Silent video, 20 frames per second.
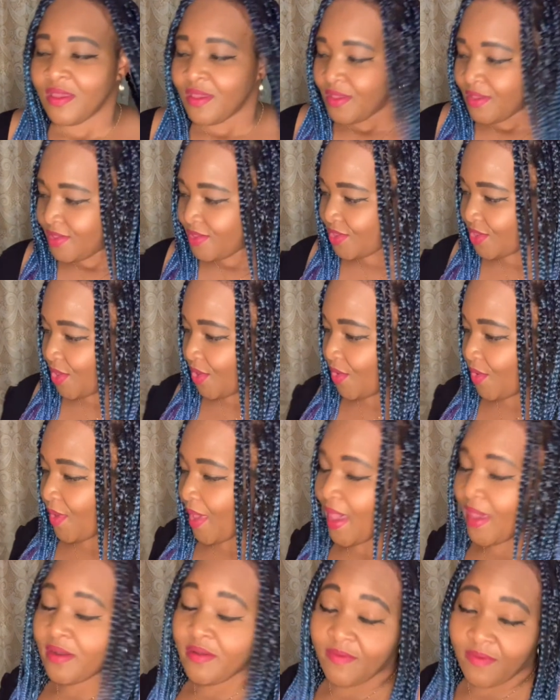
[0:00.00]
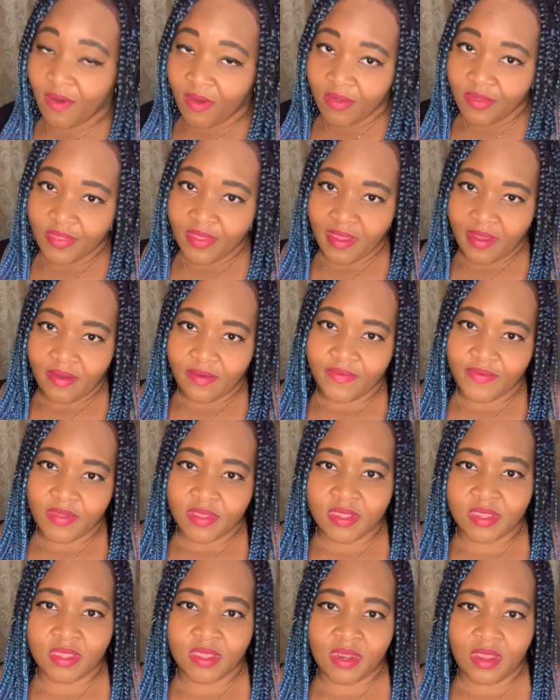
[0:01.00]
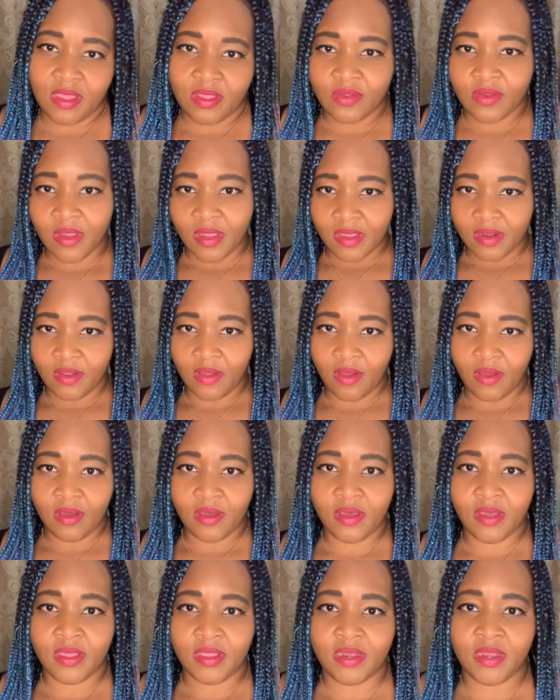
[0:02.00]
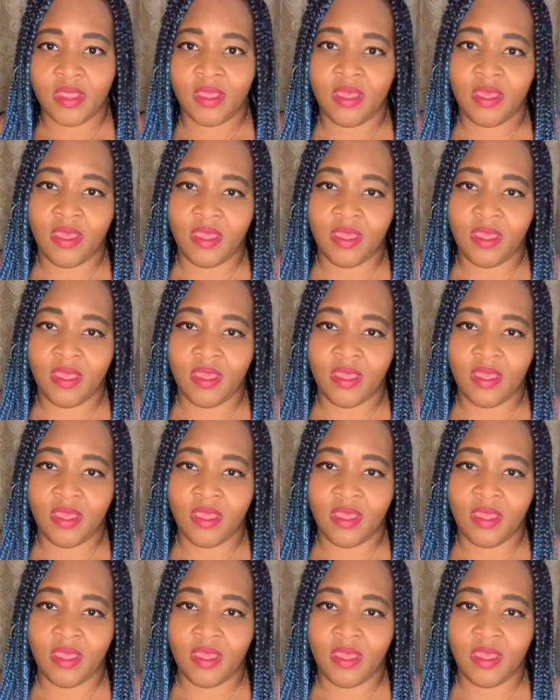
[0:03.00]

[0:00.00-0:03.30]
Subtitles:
So out of all the outfits that I tried on,